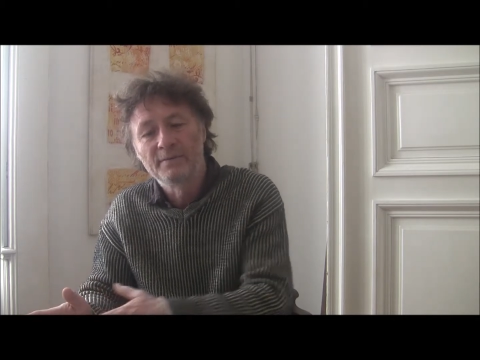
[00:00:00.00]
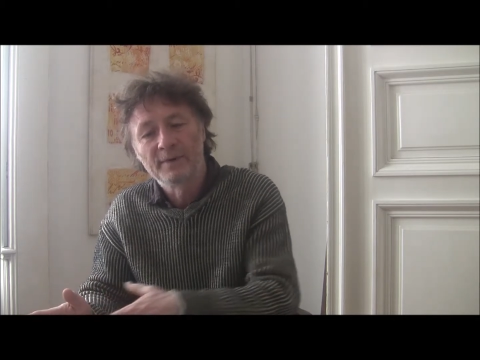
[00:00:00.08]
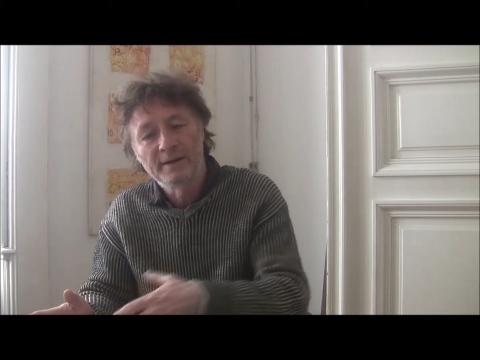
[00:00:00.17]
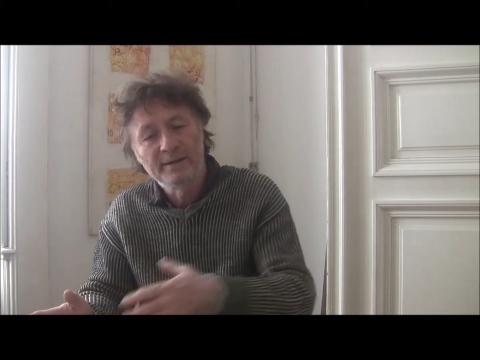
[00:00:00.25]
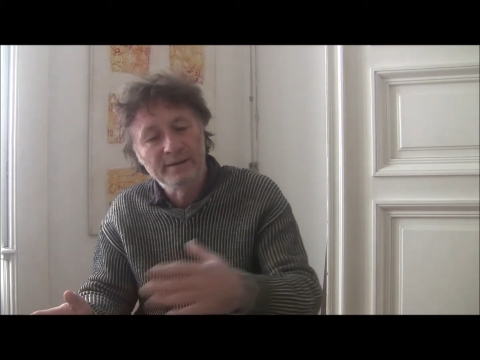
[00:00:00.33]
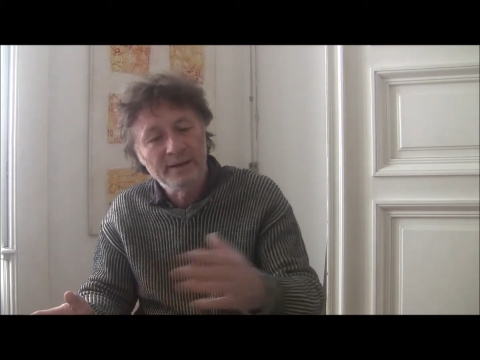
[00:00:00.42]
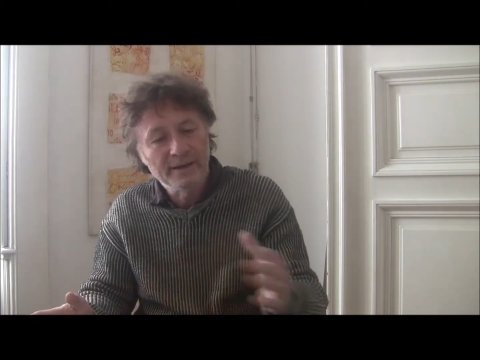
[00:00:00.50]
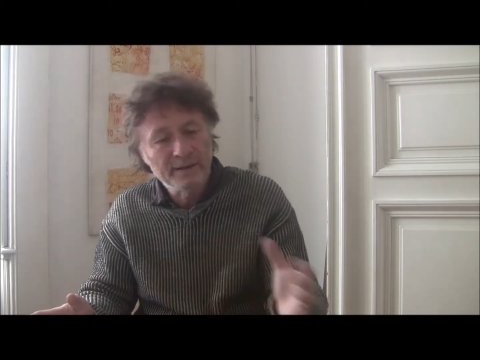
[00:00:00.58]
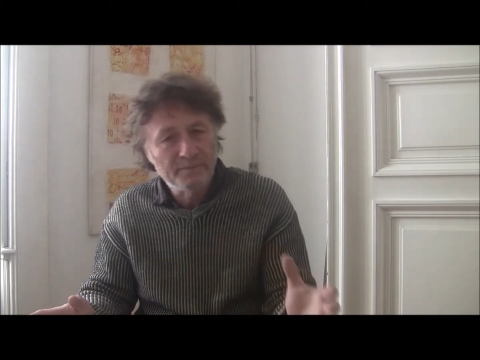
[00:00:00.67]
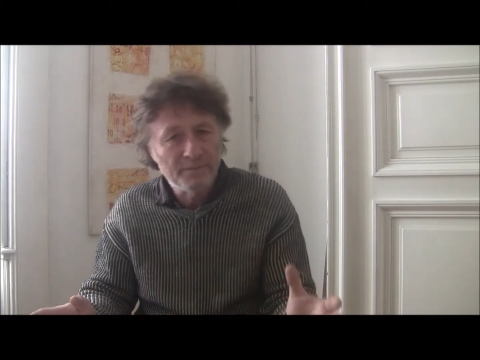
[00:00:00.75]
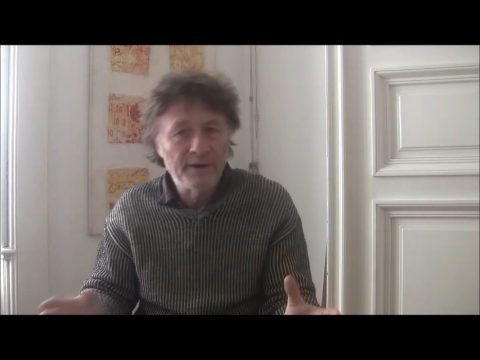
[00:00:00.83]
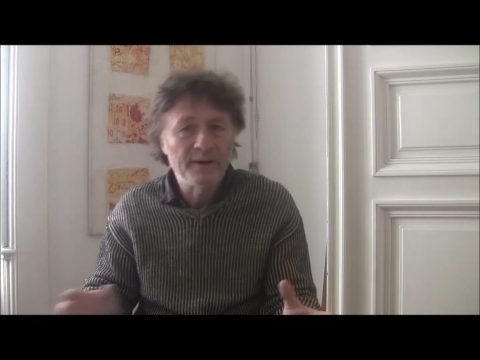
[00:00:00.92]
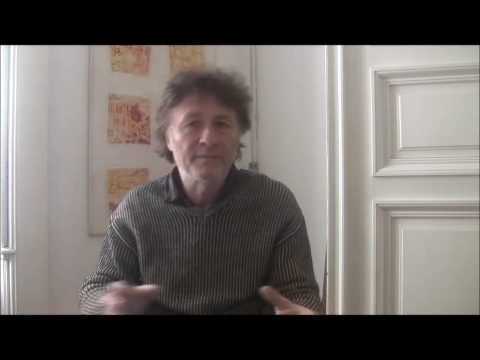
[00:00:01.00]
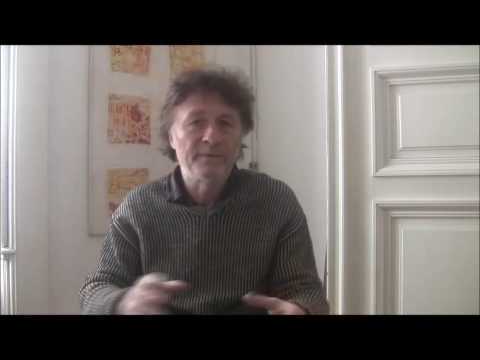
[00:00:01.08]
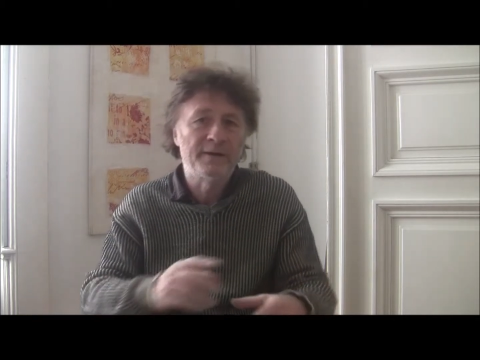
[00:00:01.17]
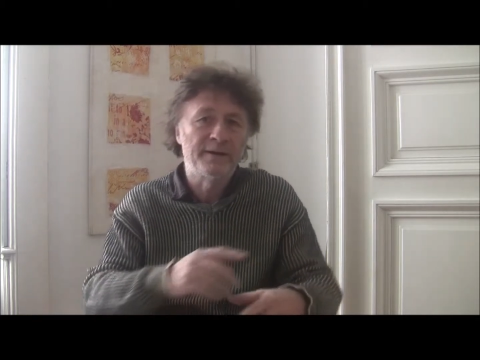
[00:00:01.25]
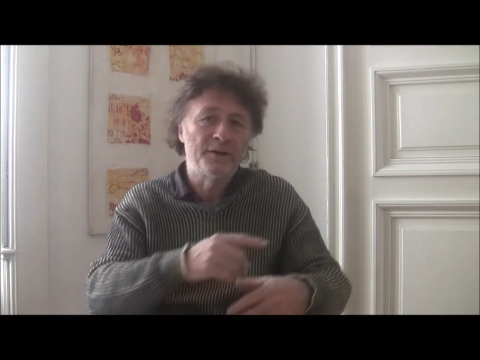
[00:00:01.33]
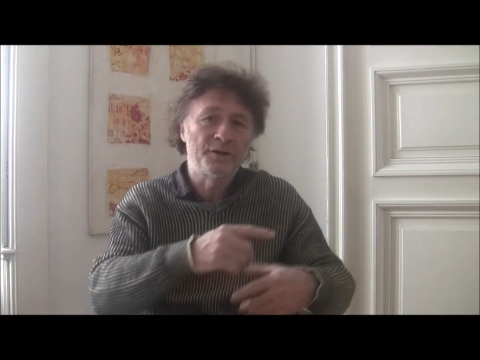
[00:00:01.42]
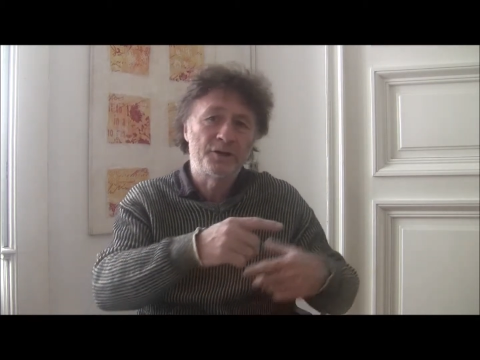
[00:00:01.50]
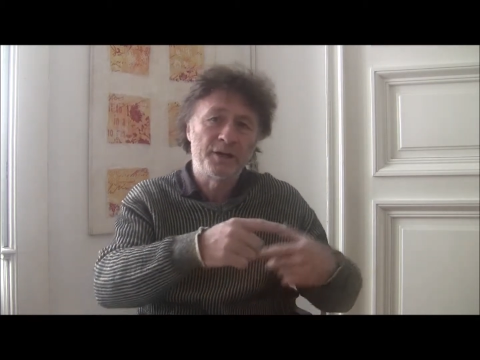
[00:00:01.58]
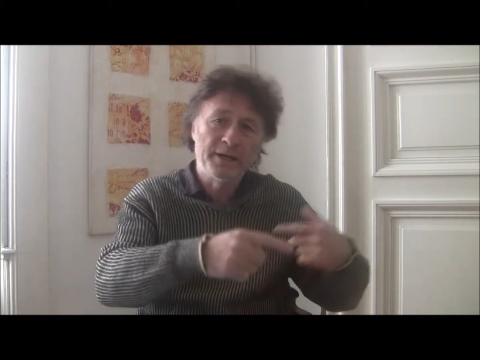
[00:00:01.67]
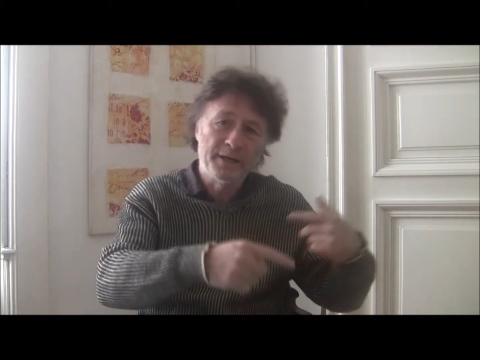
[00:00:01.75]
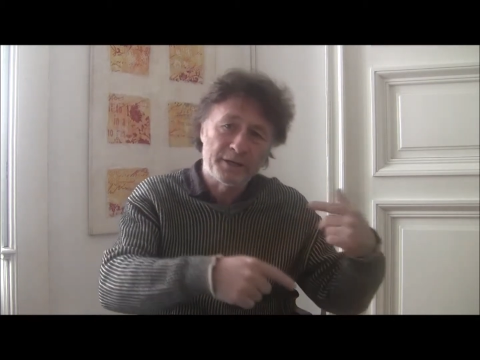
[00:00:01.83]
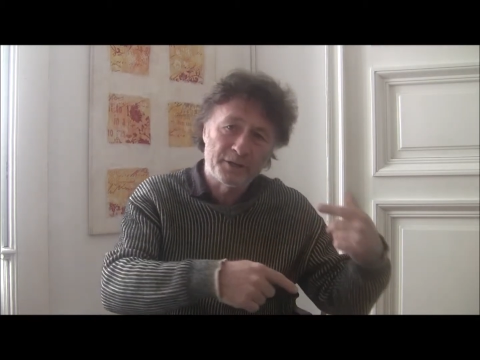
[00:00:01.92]
But in the other part where they
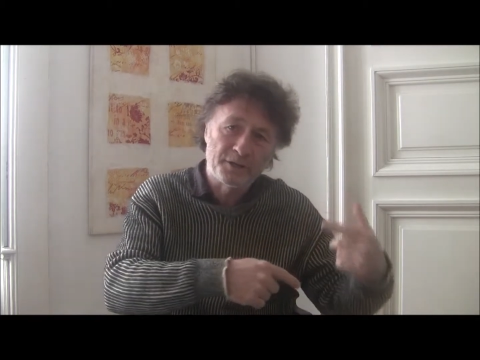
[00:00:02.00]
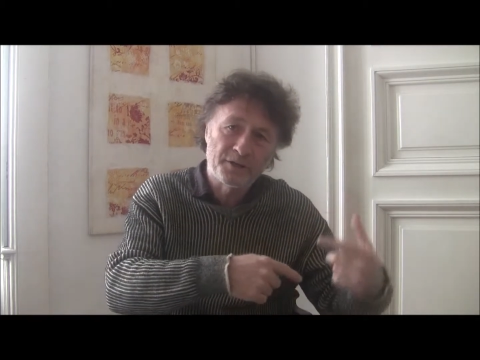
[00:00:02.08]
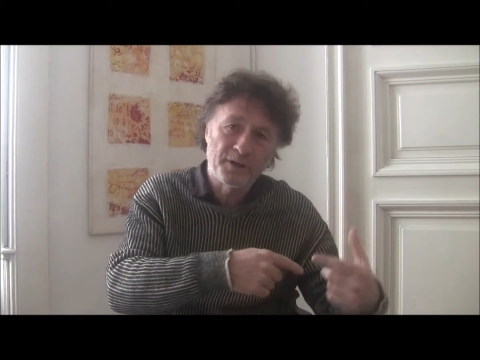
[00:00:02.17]
change